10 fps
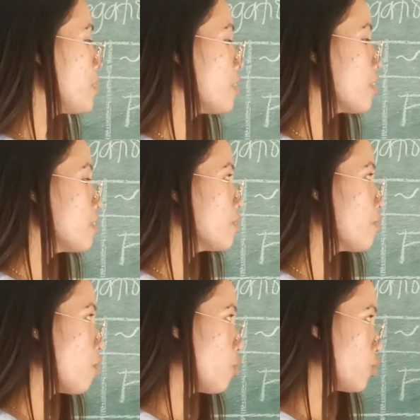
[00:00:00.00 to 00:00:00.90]
P that is
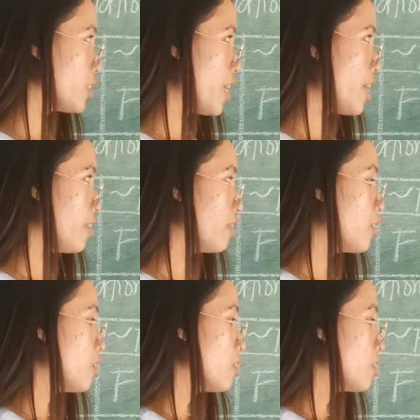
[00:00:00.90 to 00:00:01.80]
false and
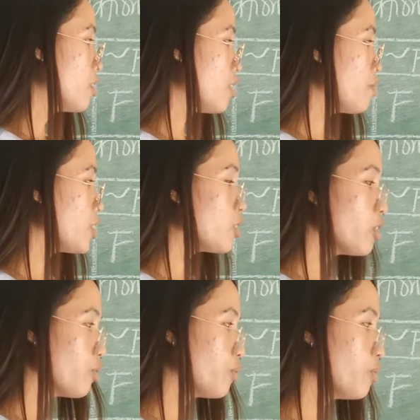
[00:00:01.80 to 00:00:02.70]
statement
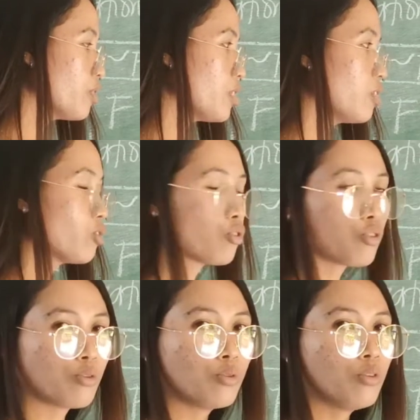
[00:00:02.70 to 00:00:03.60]
Q is
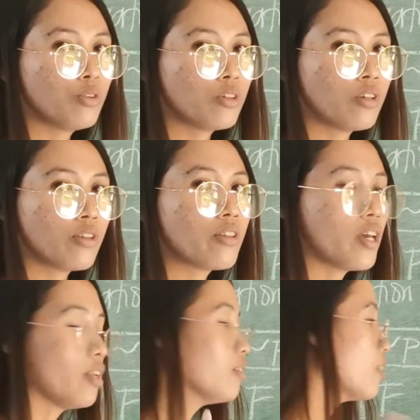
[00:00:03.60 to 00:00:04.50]
true,
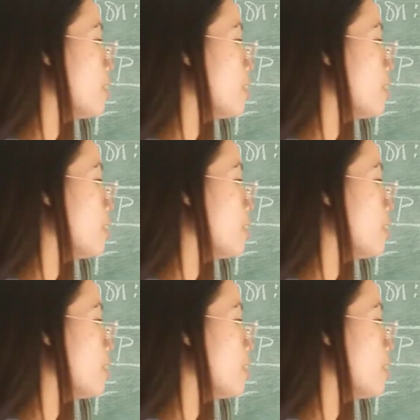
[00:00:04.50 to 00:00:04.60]
then